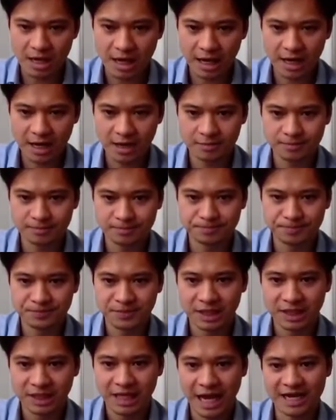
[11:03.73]
And
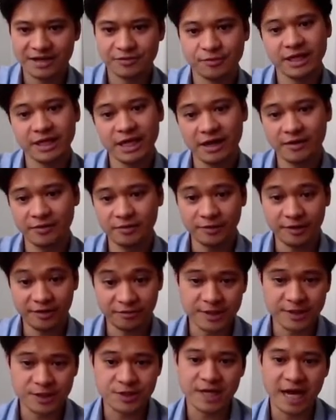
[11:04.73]
if we
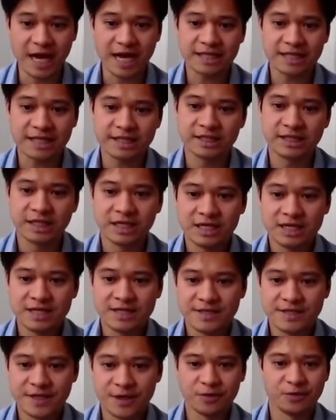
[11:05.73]
do that,
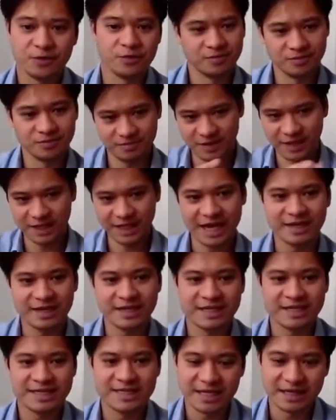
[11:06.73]
so again,
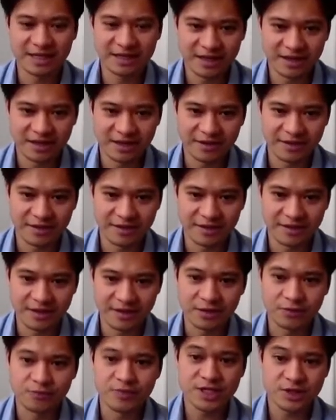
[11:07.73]
it's the
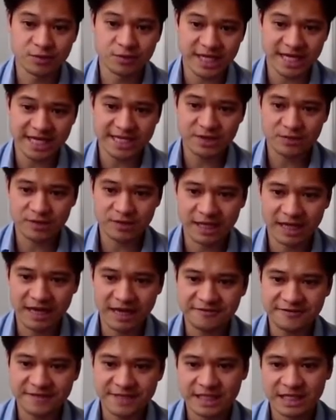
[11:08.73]
original data on the
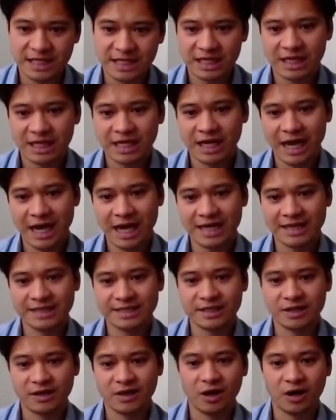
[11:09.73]
left, and
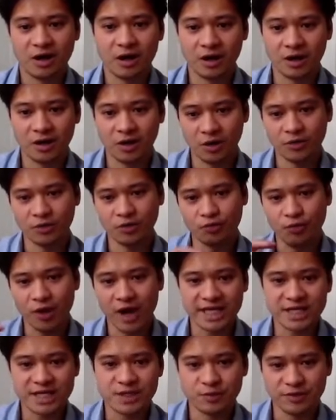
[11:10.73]
on the
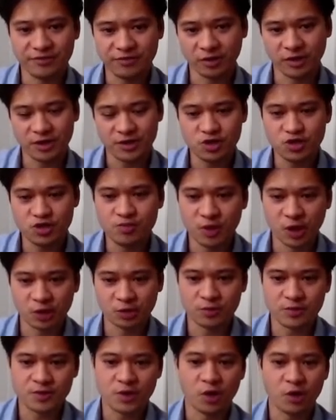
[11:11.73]
right, we've got our two
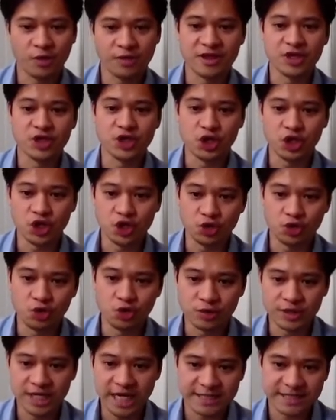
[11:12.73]
models on the new
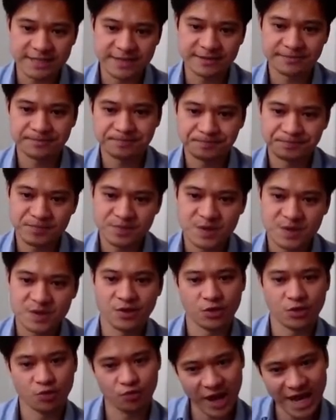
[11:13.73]
data. So
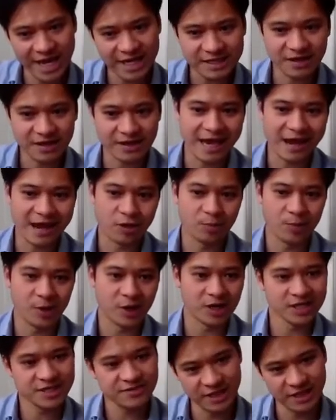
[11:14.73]
the red are the error
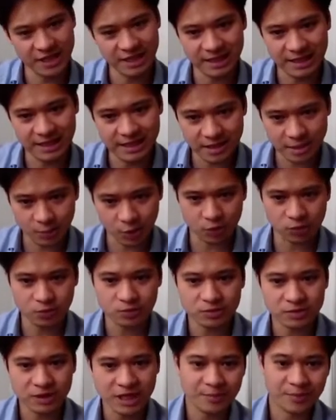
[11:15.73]
bars for the linear
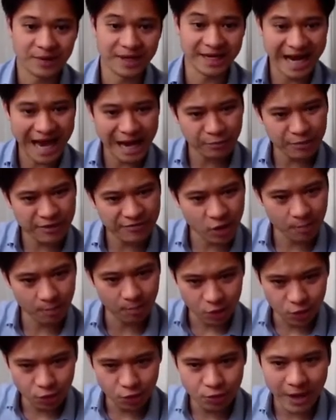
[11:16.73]
model, but now we've got
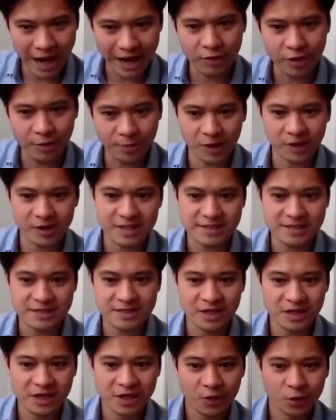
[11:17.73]
blue error bars.
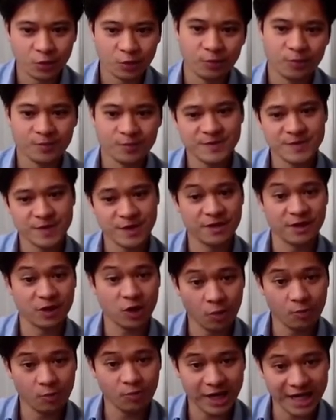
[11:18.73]
So the
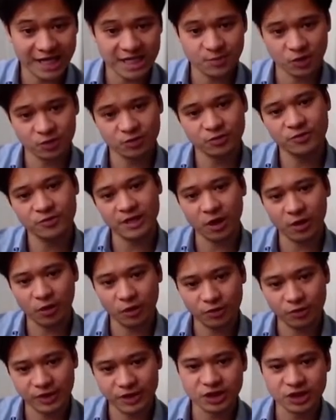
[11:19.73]
complex model, the
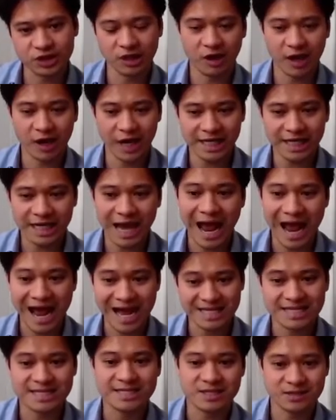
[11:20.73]
orange line,
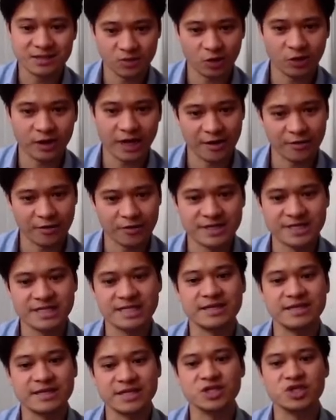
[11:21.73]
has got errors
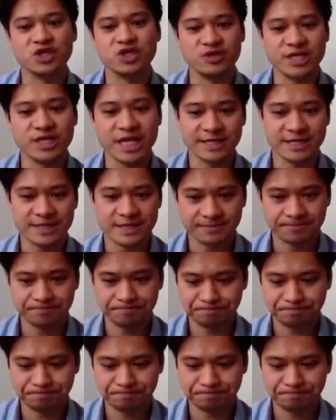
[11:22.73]
in this new data.